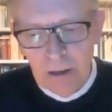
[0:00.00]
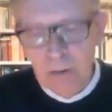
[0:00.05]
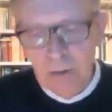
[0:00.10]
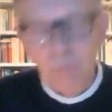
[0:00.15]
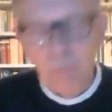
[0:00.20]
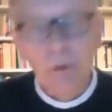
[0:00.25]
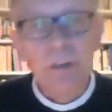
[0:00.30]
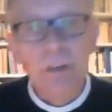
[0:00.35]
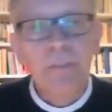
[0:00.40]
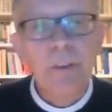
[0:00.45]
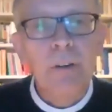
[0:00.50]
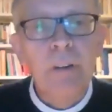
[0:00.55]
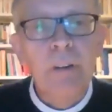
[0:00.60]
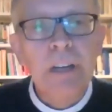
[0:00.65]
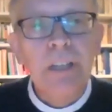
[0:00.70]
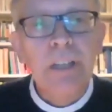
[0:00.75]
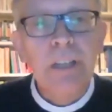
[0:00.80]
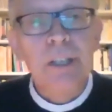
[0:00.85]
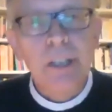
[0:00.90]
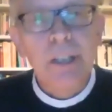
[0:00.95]
One of the
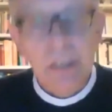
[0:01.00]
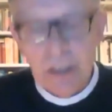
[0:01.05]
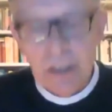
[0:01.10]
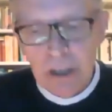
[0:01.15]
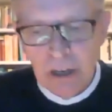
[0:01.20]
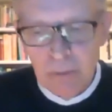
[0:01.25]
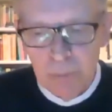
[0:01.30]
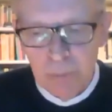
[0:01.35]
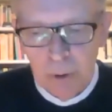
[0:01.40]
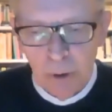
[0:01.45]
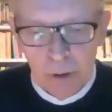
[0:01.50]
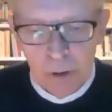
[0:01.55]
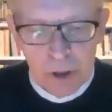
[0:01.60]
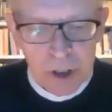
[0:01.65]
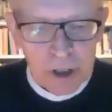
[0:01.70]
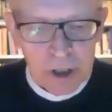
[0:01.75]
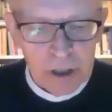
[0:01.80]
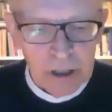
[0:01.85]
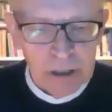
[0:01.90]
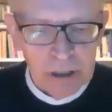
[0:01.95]
greatest
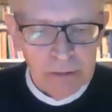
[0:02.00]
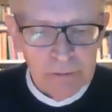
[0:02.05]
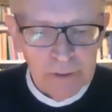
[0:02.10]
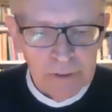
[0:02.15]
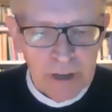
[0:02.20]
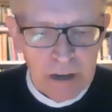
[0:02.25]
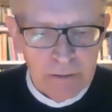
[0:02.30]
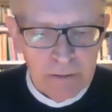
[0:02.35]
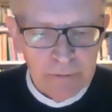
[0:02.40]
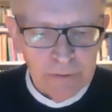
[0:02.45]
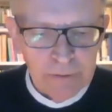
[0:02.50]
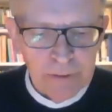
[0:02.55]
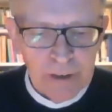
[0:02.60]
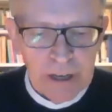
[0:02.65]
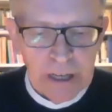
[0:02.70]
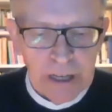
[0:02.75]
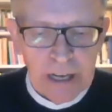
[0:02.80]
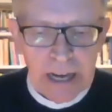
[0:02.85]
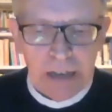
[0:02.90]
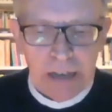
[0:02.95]
examples of love
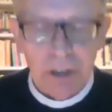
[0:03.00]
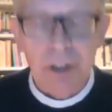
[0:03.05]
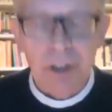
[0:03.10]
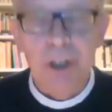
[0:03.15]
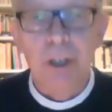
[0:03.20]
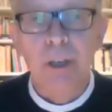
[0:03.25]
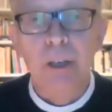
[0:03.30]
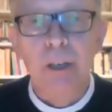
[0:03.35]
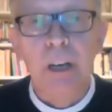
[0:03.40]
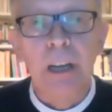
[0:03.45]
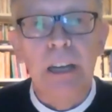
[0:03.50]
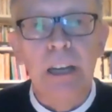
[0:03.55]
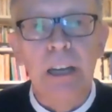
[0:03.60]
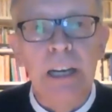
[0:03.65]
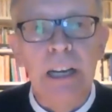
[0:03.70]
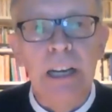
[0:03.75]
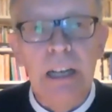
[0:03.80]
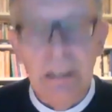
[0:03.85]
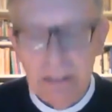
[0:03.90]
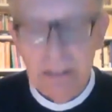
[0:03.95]
in action
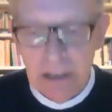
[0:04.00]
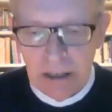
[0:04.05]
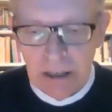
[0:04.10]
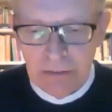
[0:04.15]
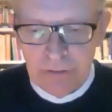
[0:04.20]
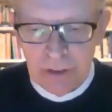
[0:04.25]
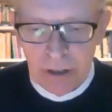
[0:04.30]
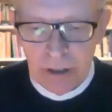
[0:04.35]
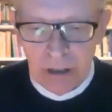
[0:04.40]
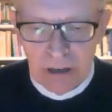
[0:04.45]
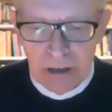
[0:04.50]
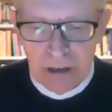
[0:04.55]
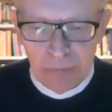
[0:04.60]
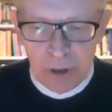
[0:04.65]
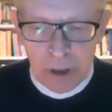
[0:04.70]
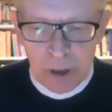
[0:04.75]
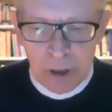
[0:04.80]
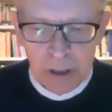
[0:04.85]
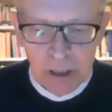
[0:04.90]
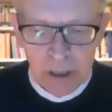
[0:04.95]
in our
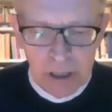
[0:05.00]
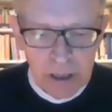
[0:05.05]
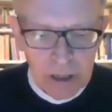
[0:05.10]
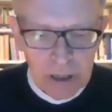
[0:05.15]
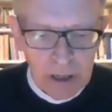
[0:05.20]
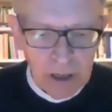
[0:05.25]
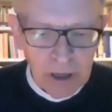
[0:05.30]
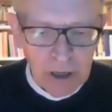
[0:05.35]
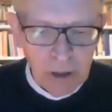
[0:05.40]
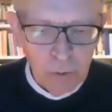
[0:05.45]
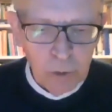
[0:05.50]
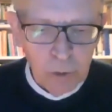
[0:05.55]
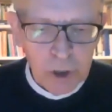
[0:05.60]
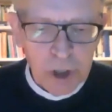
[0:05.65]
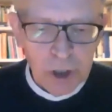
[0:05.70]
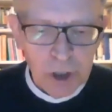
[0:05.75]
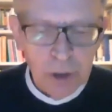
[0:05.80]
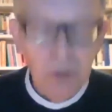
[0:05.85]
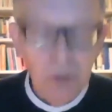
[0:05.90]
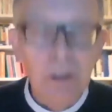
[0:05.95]
lifetimes
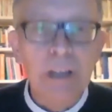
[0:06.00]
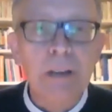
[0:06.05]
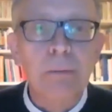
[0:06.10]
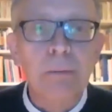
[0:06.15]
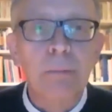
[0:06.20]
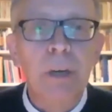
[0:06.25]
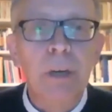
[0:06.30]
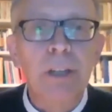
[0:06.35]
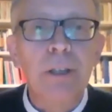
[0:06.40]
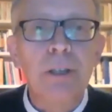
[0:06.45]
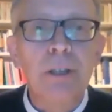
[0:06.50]
was surely Mother